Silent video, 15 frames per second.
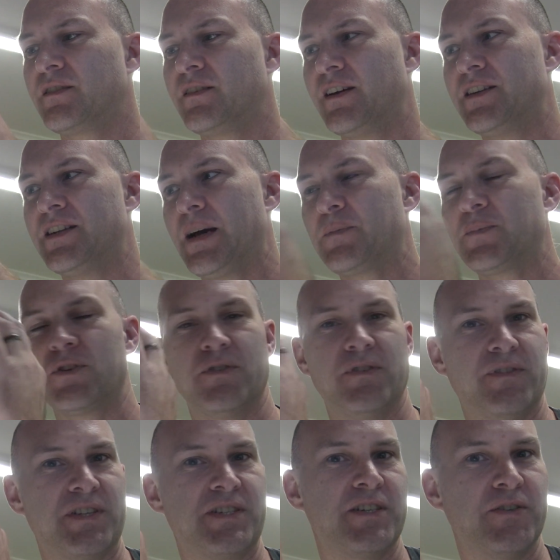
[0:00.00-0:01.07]
adapter
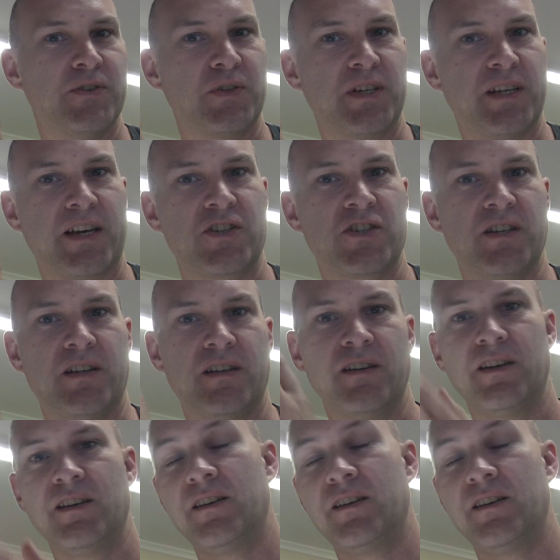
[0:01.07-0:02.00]
and the serial connection